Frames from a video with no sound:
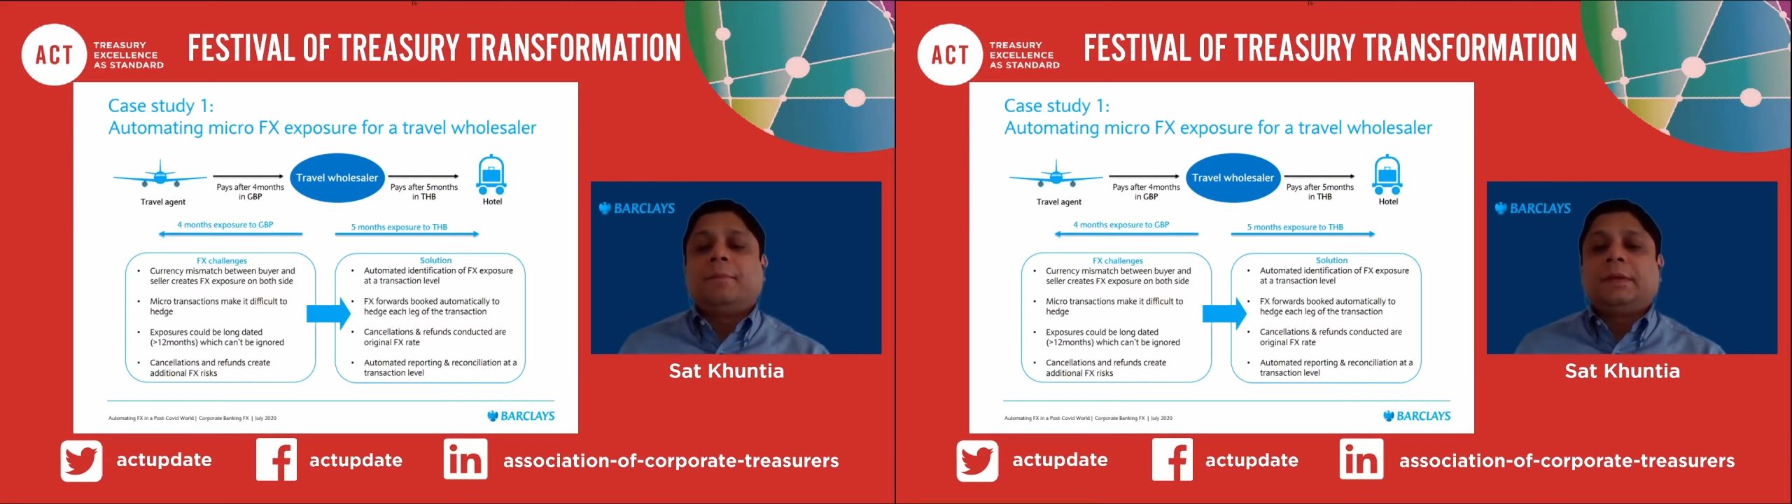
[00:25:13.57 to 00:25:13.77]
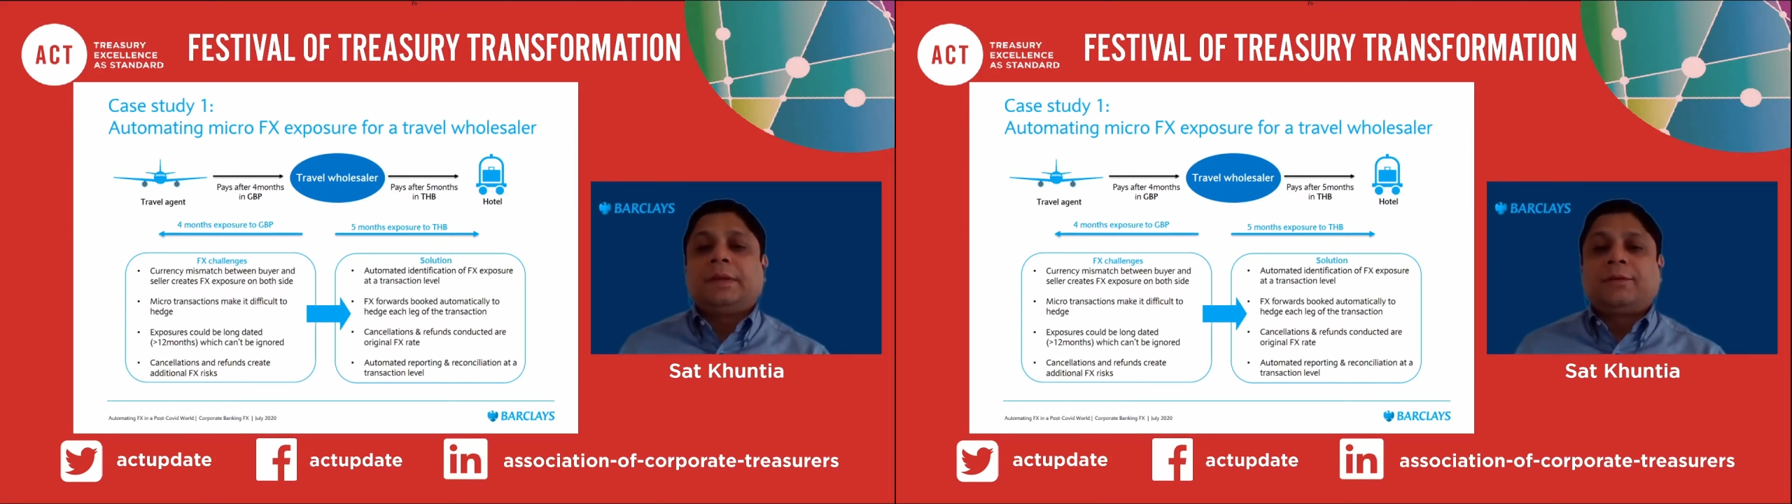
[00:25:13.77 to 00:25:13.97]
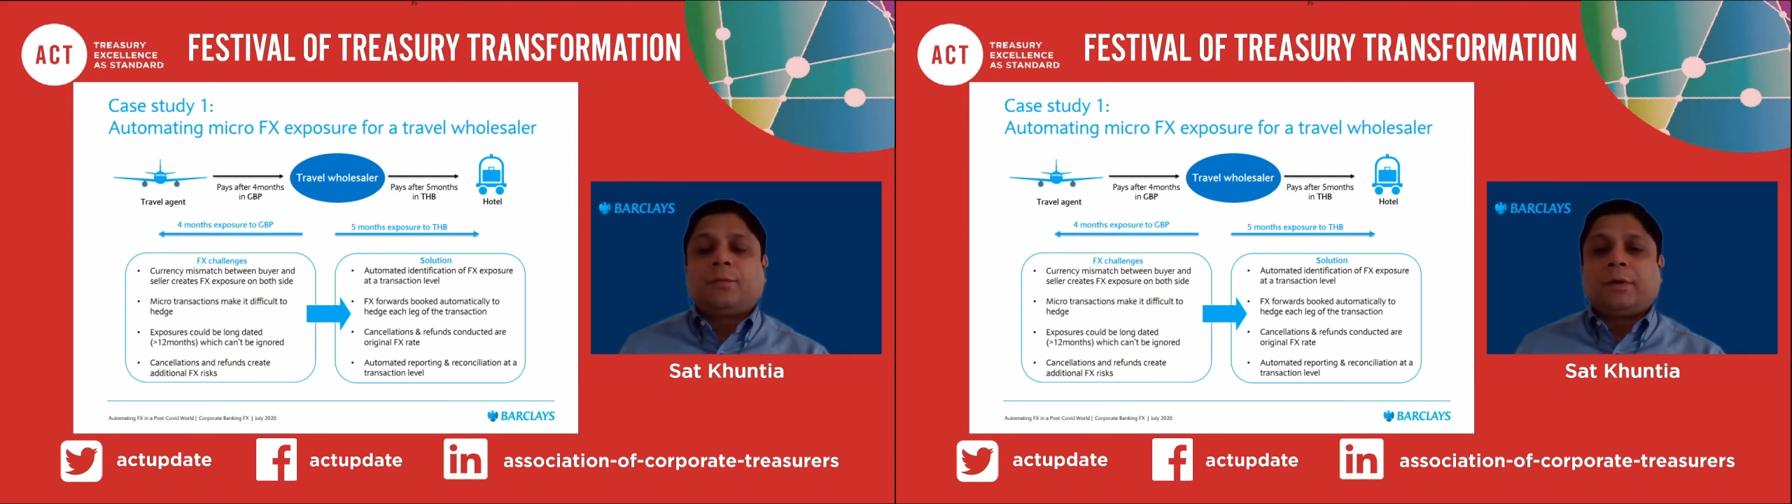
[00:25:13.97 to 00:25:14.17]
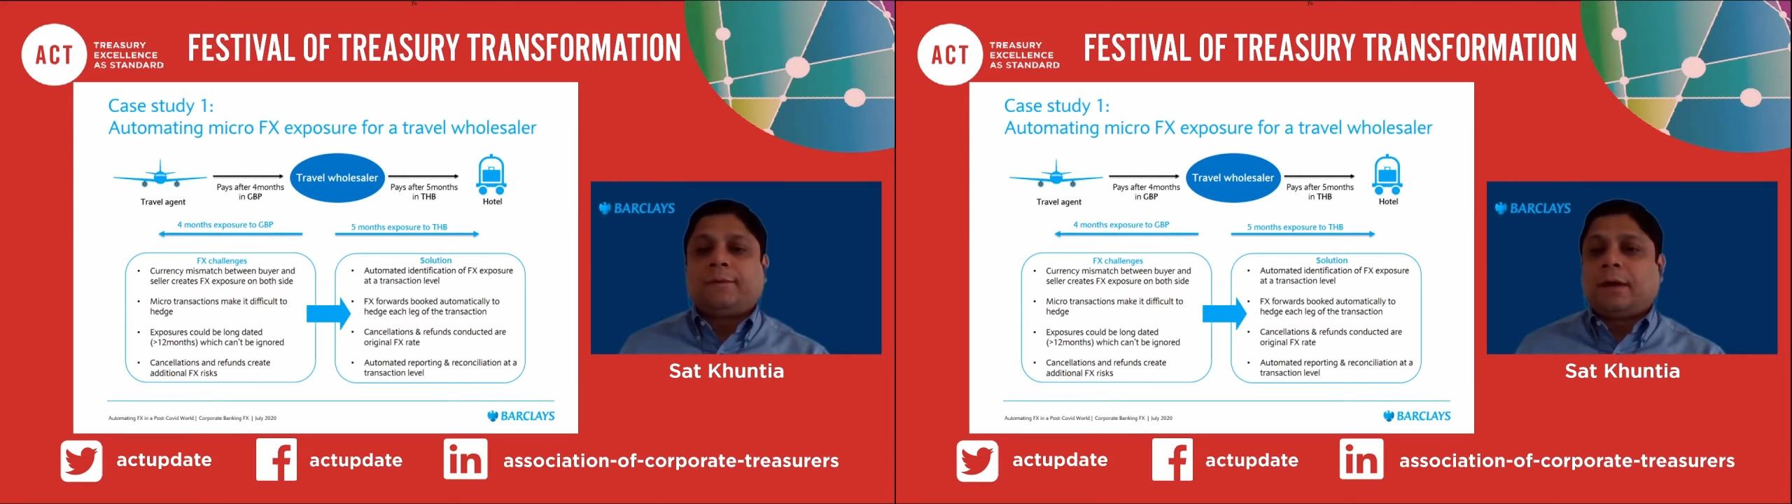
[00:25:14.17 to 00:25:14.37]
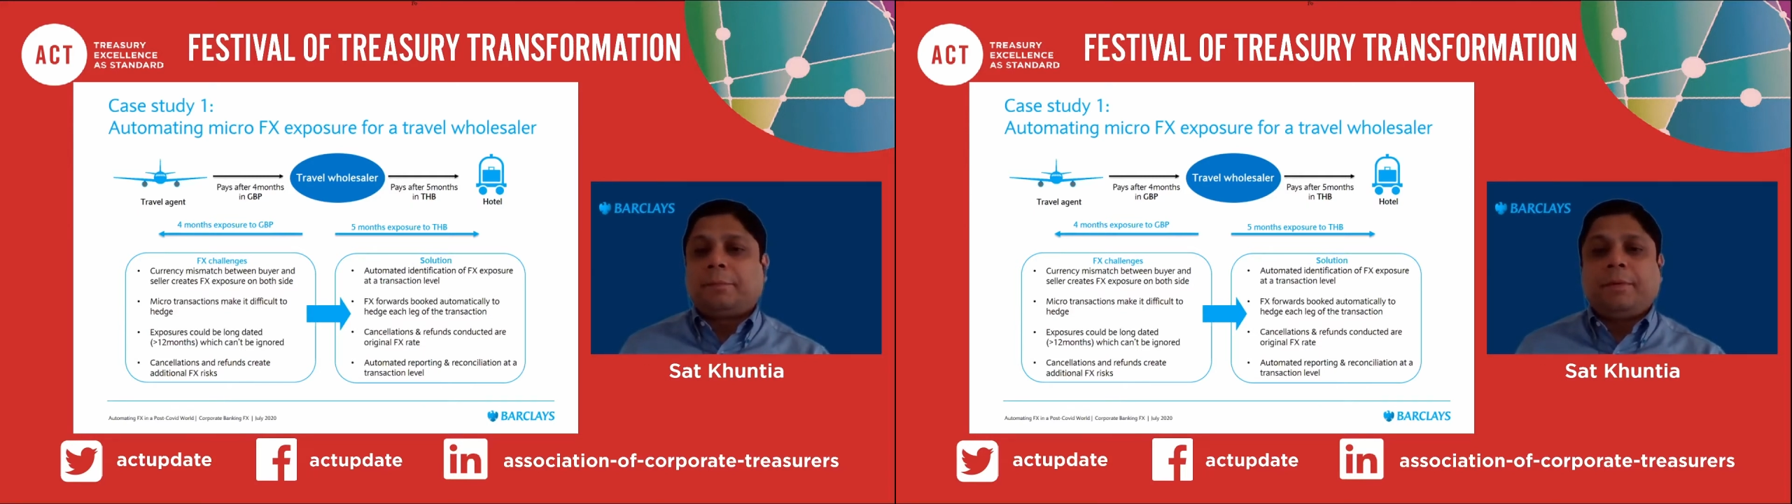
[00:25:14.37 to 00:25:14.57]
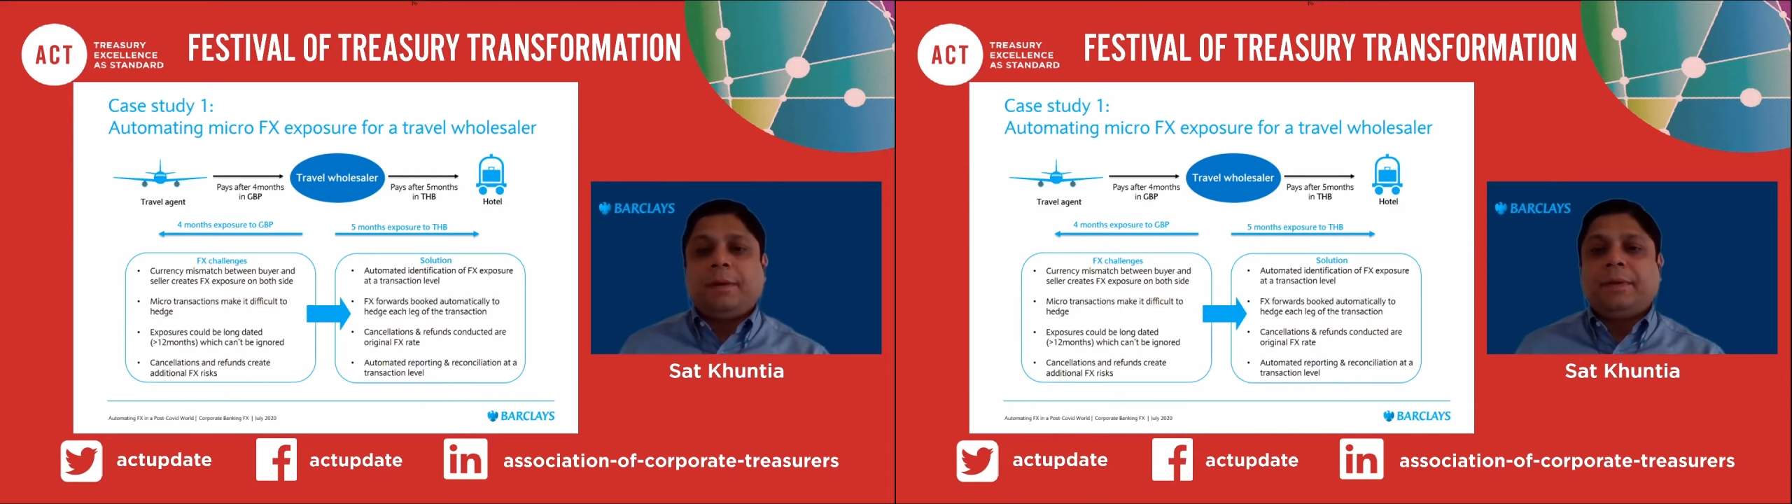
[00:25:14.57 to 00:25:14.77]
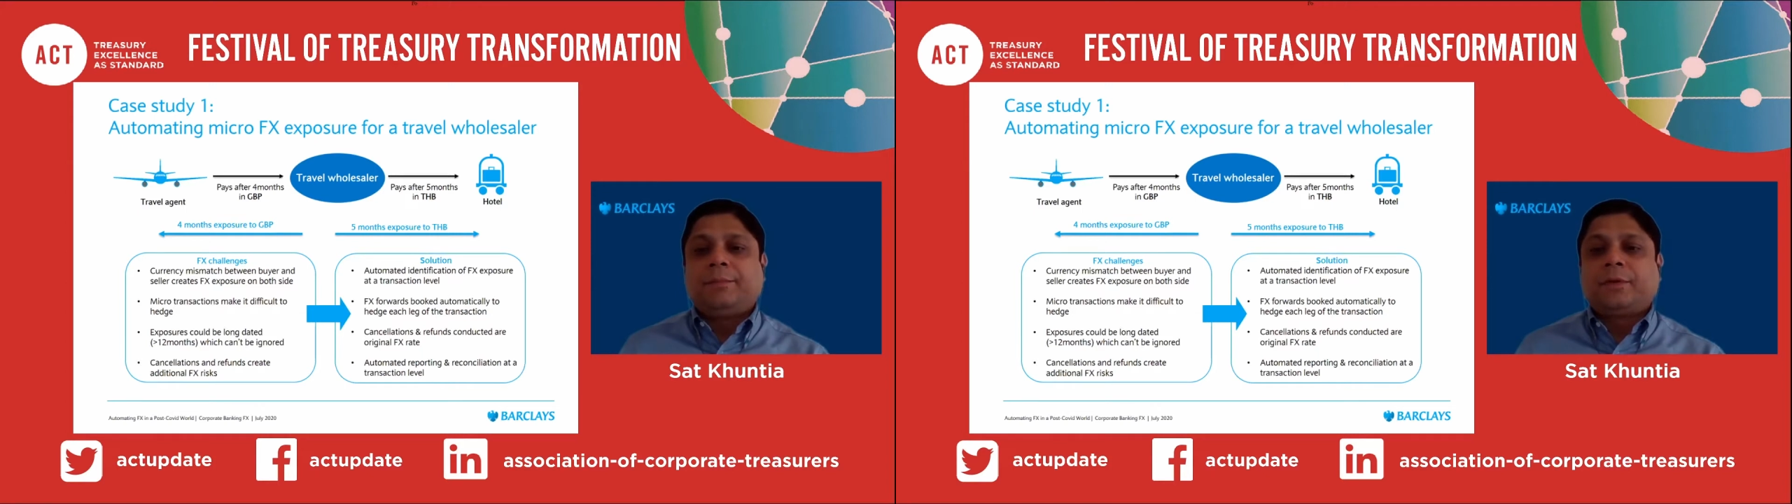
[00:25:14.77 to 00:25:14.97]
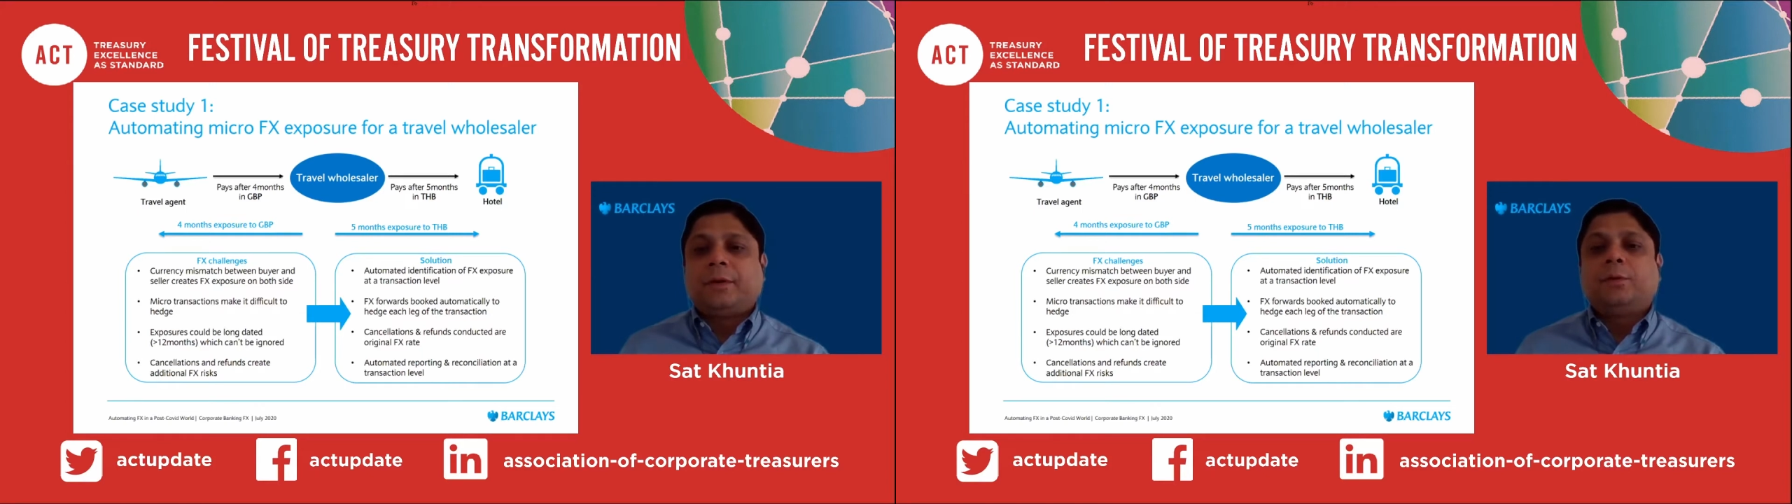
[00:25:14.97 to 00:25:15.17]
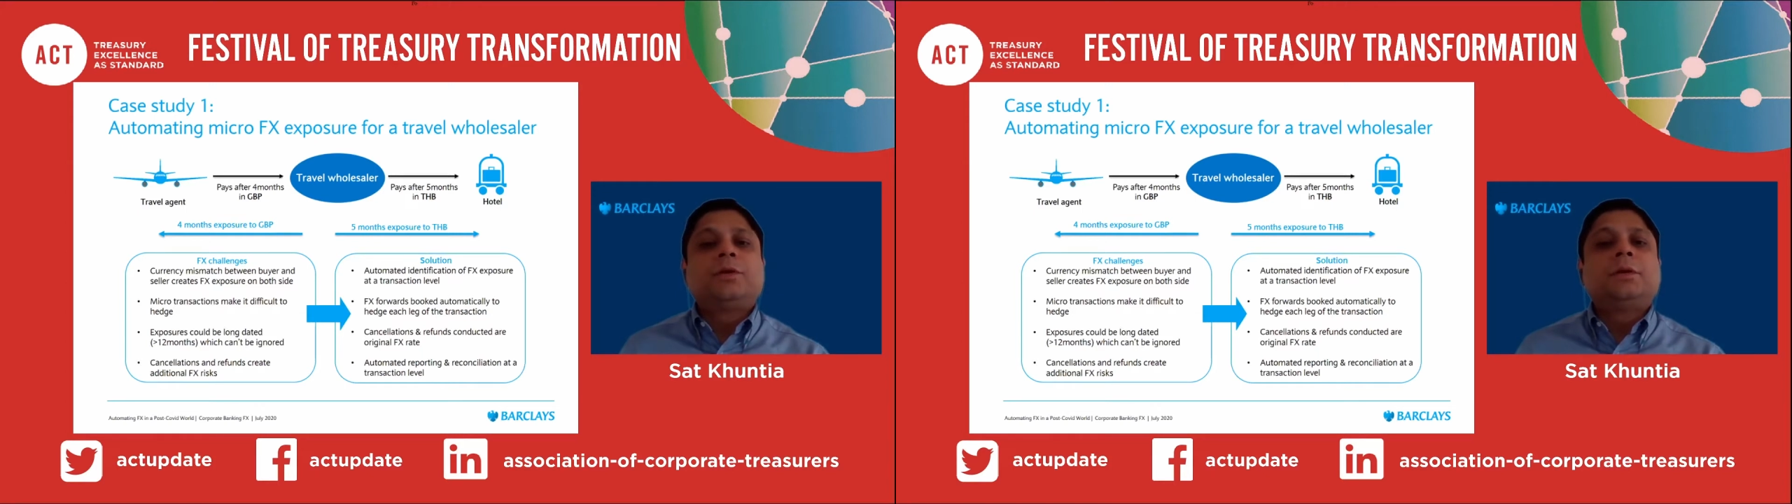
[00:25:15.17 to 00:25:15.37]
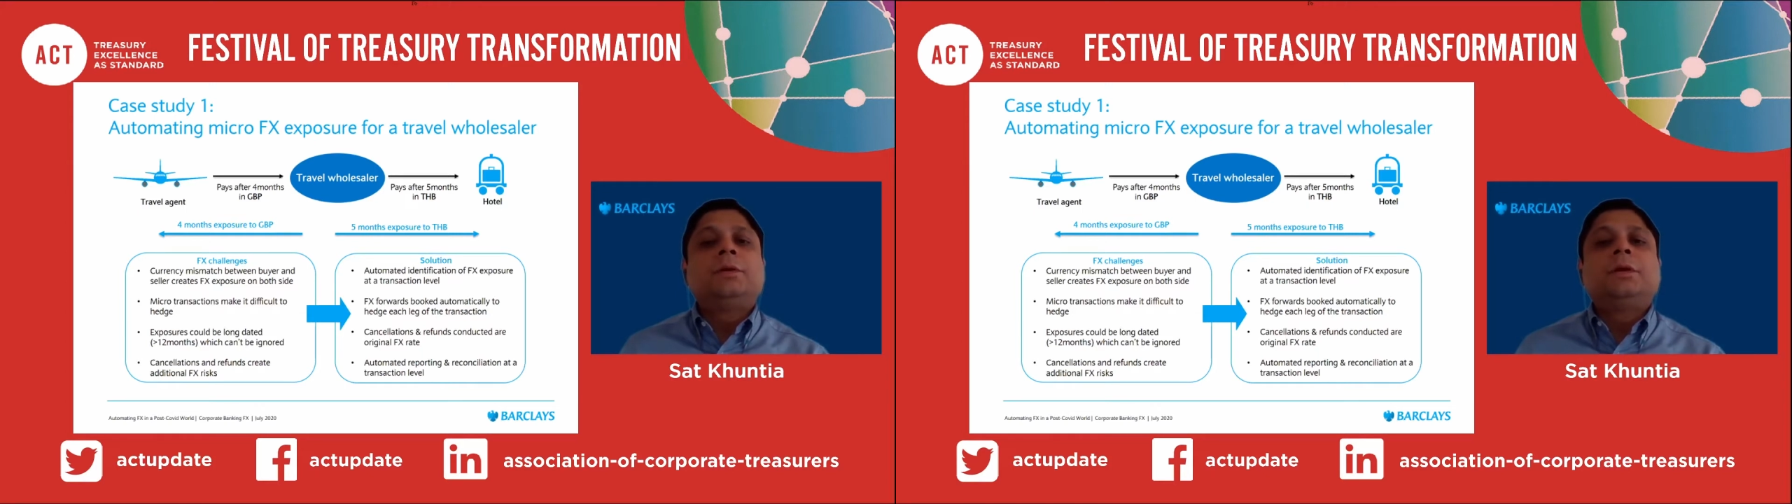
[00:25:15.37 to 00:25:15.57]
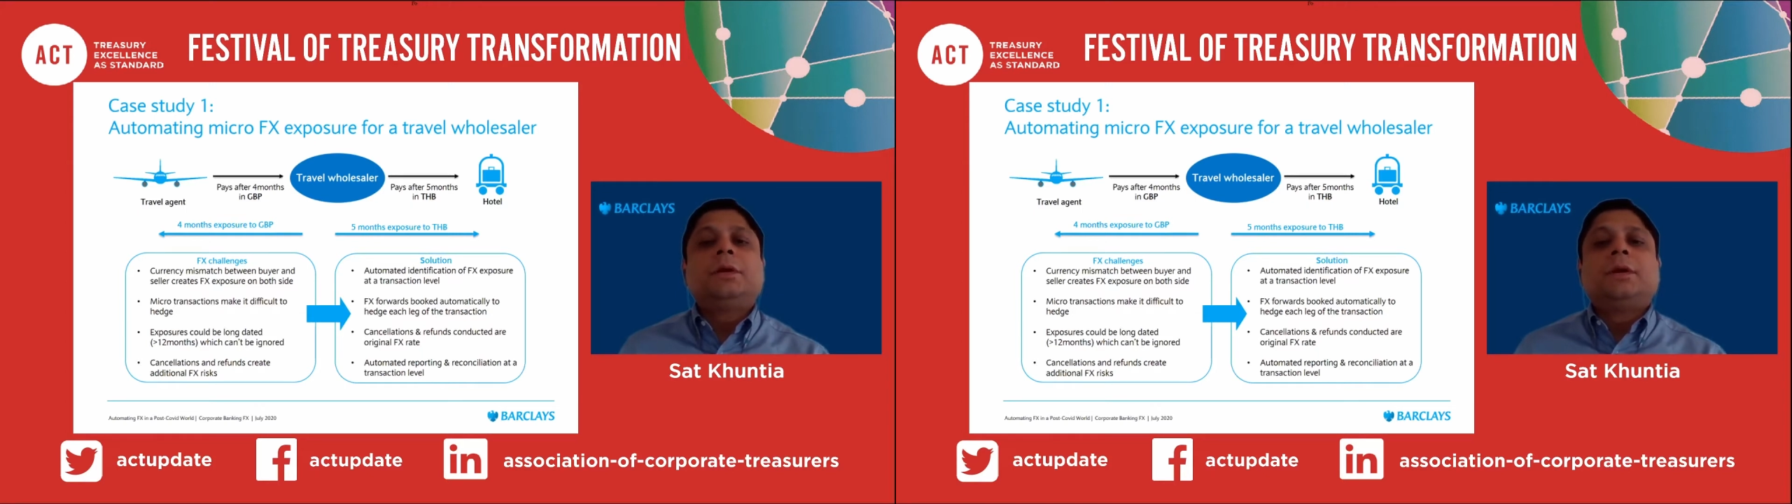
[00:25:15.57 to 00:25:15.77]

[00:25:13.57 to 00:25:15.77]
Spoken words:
That's one of our premium solution.